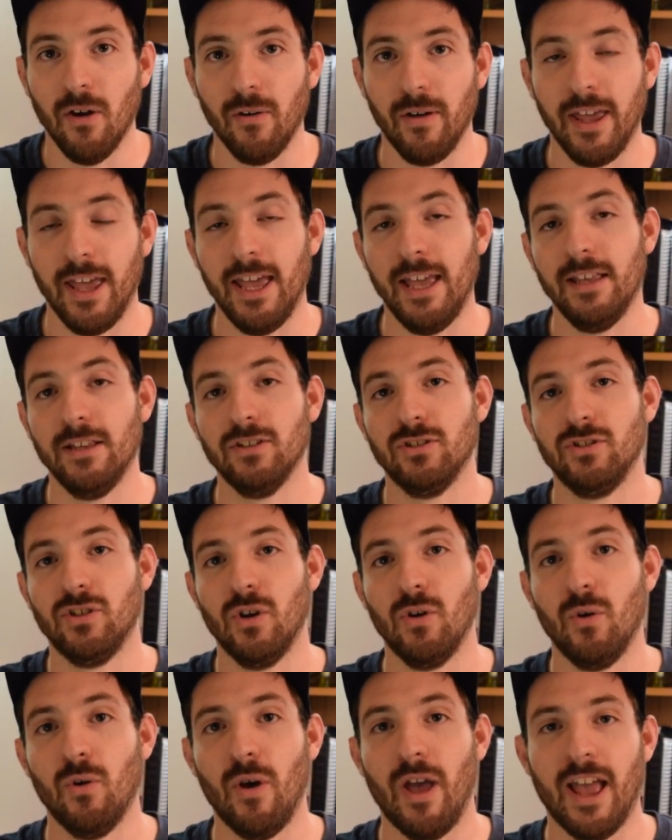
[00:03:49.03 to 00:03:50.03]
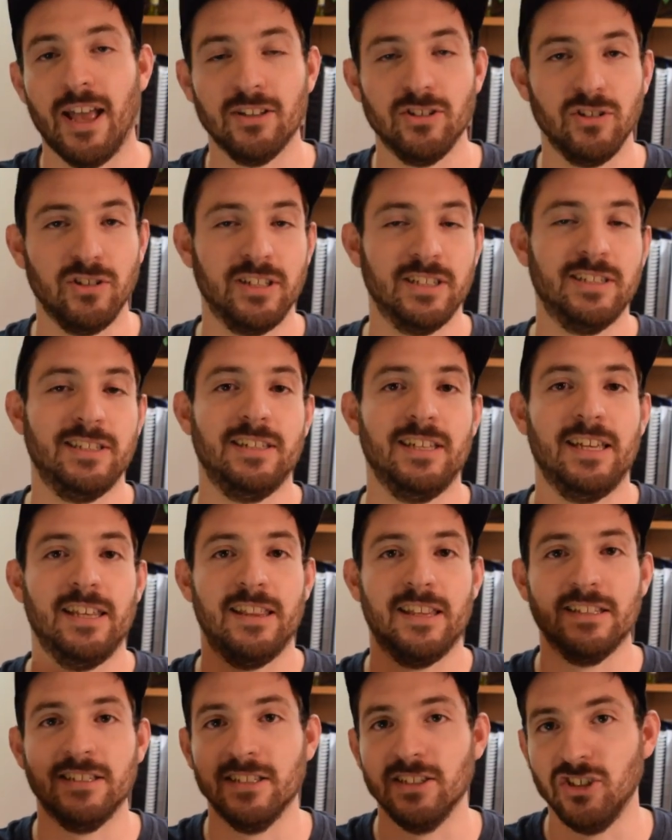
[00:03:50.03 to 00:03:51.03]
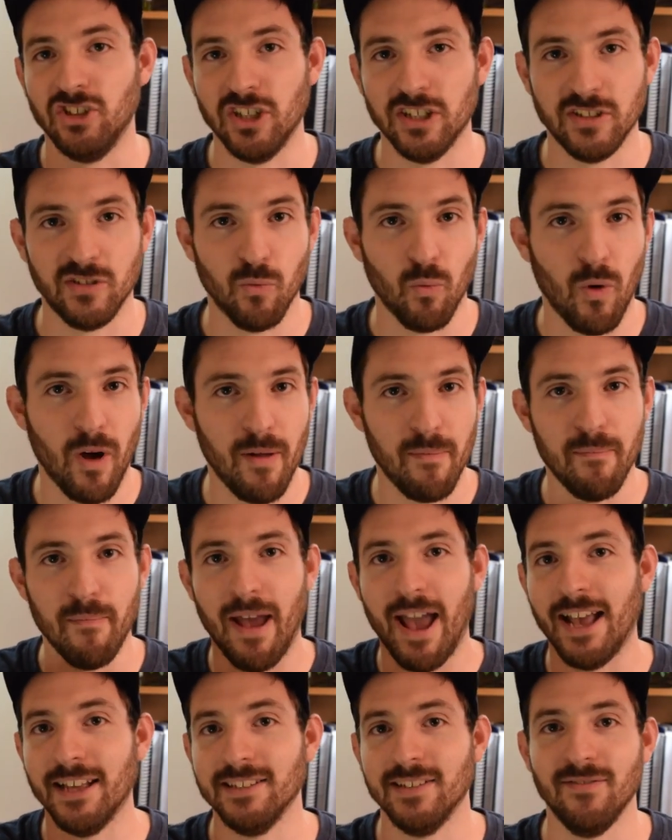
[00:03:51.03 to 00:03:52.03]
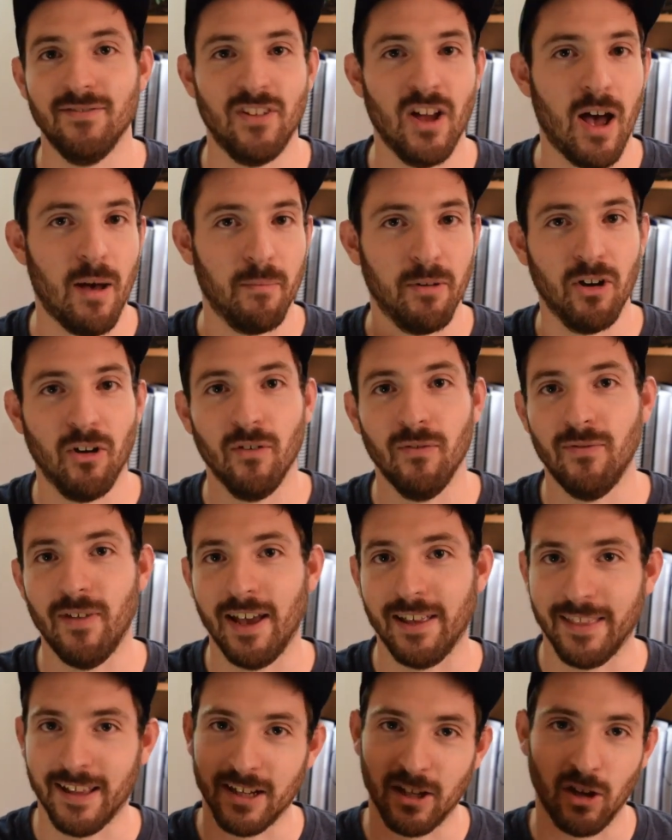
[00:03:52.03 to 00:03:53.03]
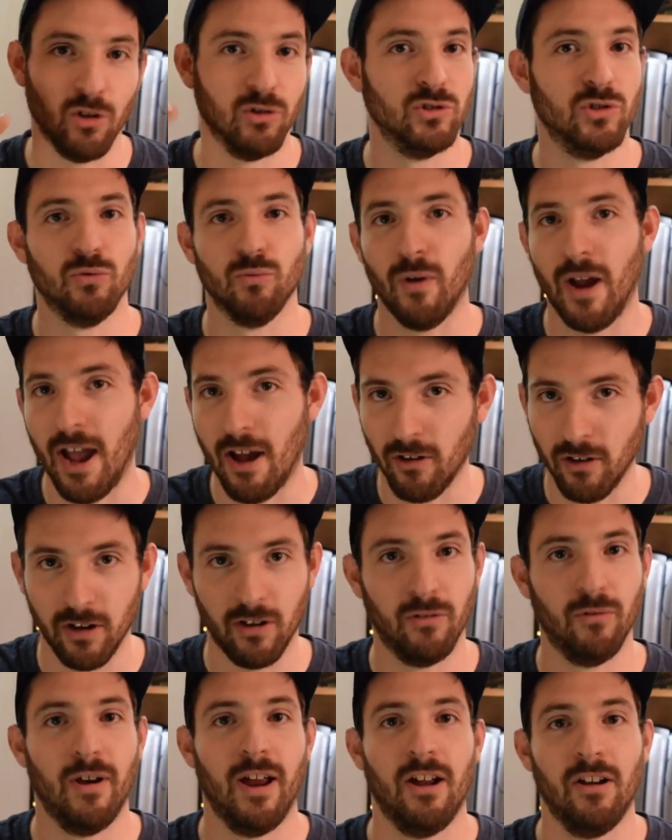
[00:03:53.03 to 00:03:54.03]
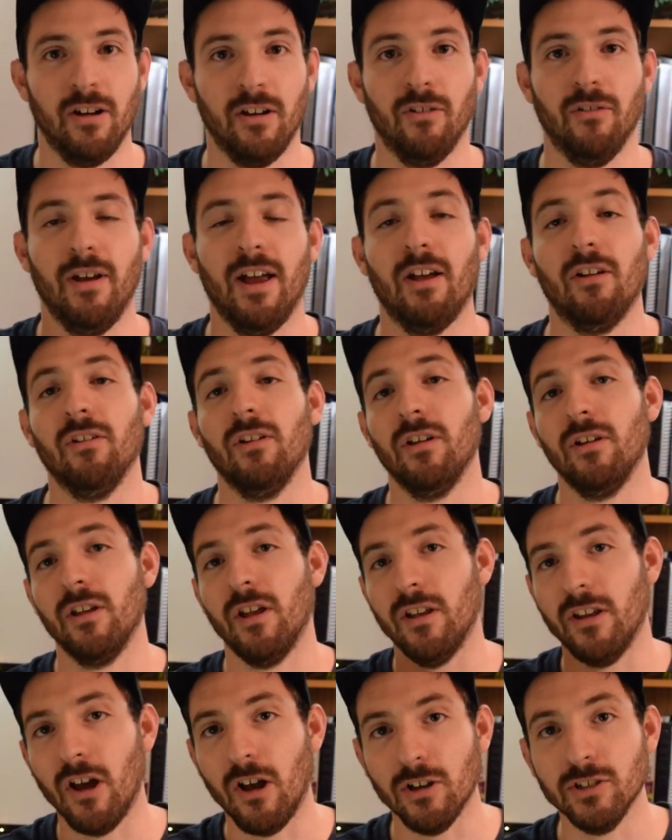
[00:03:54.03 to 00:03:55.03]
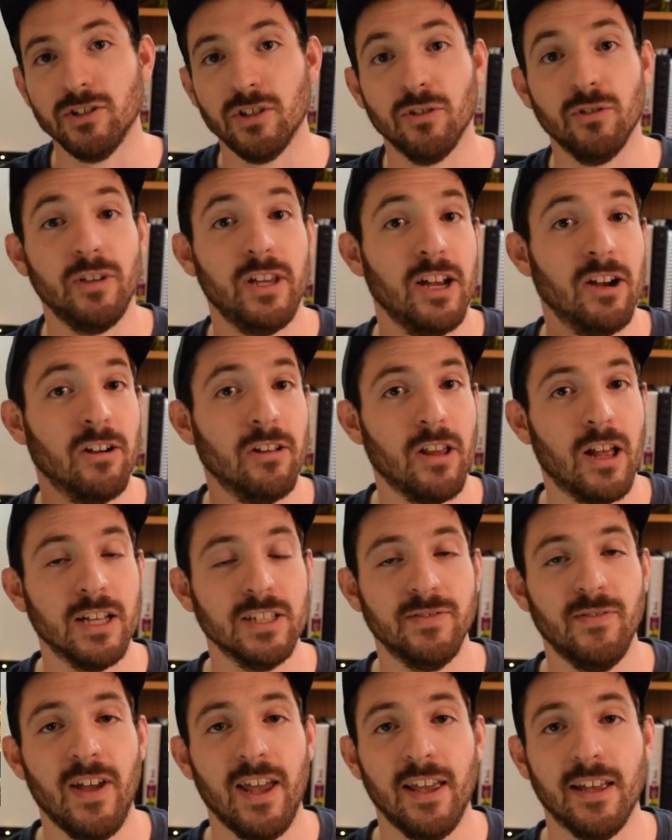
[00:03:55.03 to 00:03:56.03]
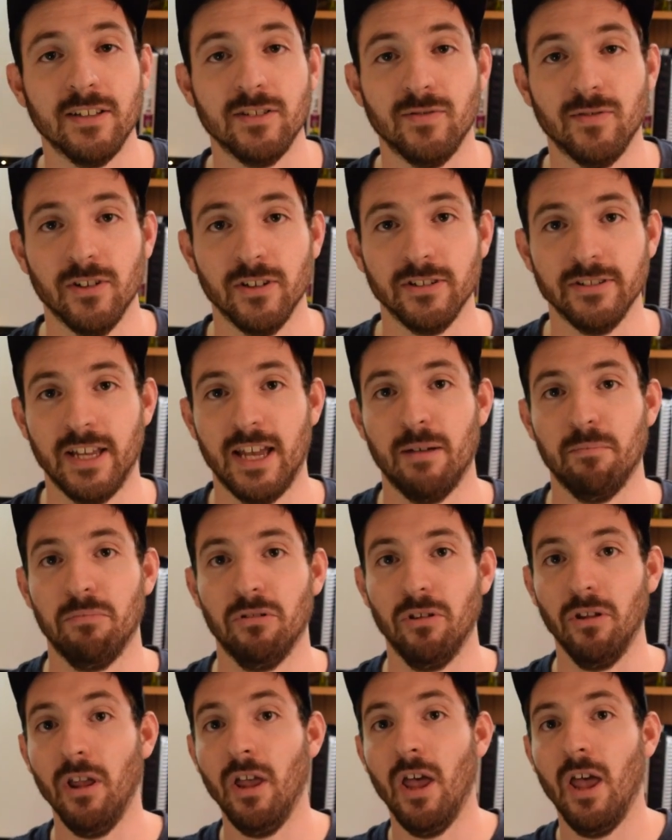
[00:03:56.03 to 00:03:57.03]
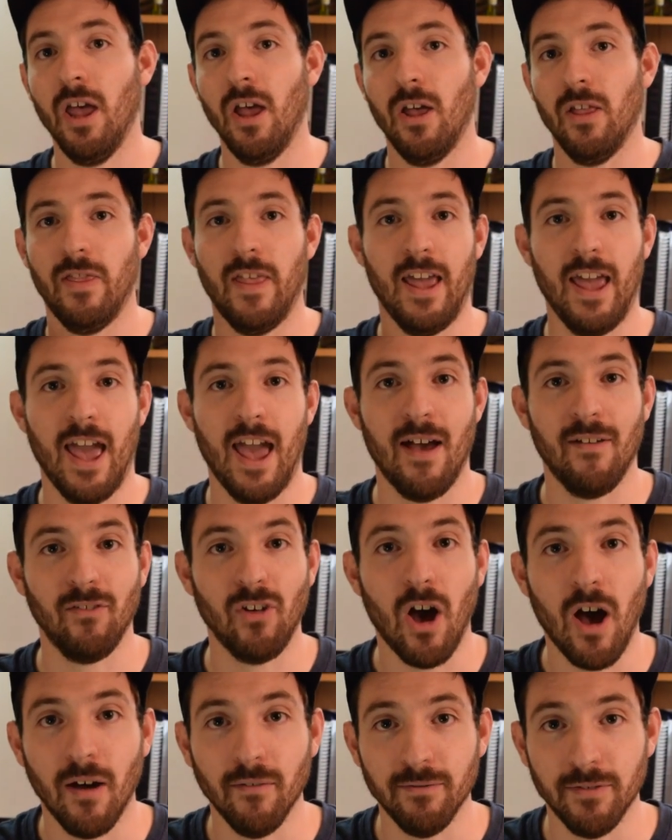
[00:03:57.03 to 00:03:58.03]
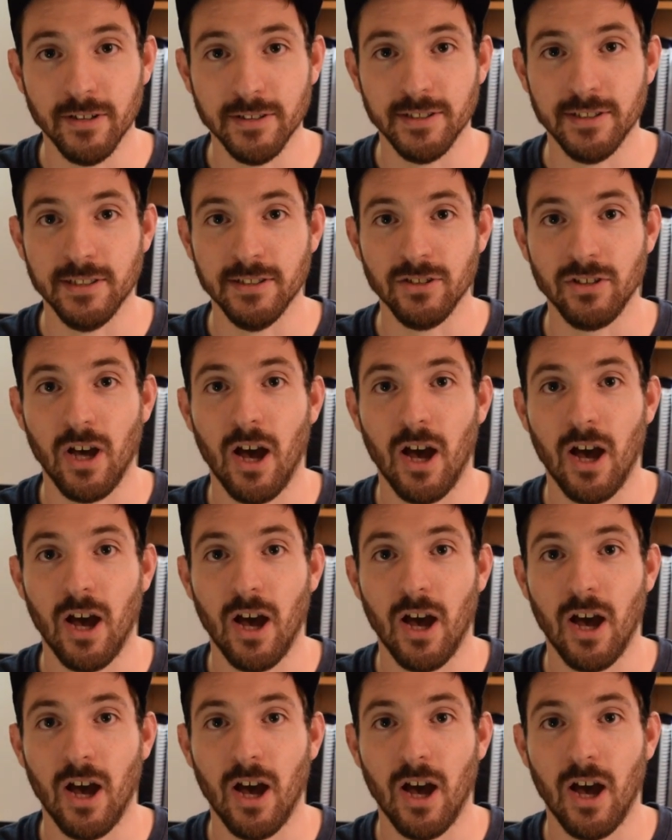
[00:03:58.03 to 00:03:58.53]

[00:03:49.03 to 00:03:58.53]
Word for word: Okay, so as you can see, this is just one massive domino effect that goes around and around and around. Also, here in Las Vegas, for example, they have conferences.